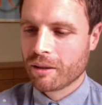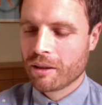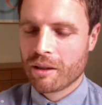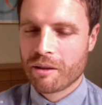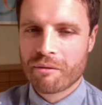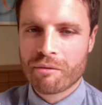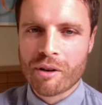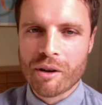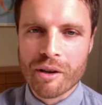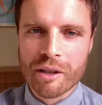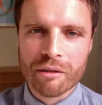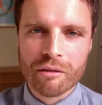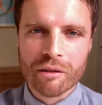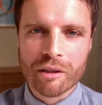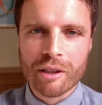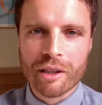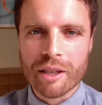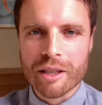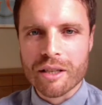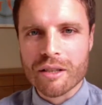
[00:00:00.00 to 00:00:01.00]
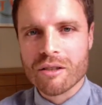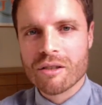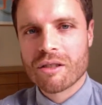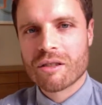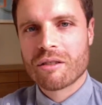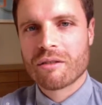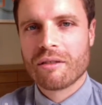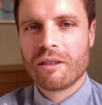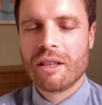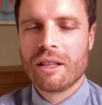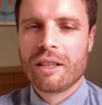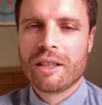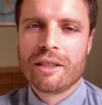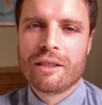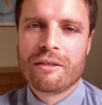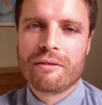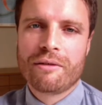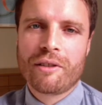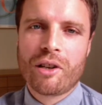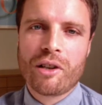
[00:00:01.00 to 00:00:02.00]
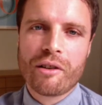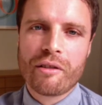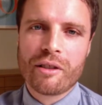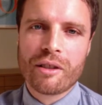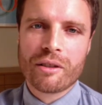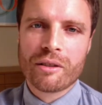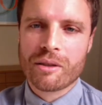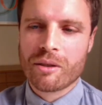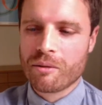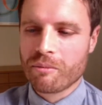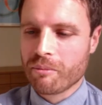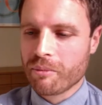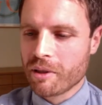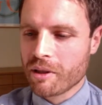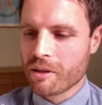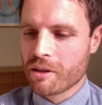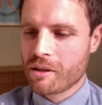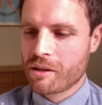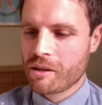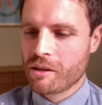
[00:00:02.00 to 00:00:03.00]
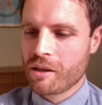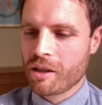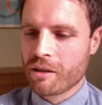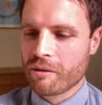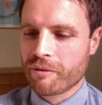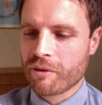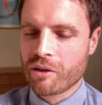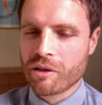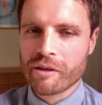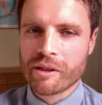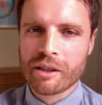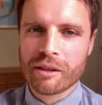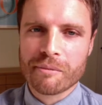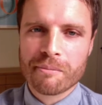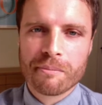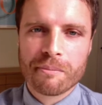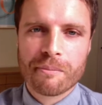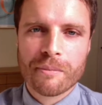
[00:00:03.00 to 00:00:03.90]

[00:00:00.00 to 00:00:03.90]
throwing grenades, firing at zombies, firing at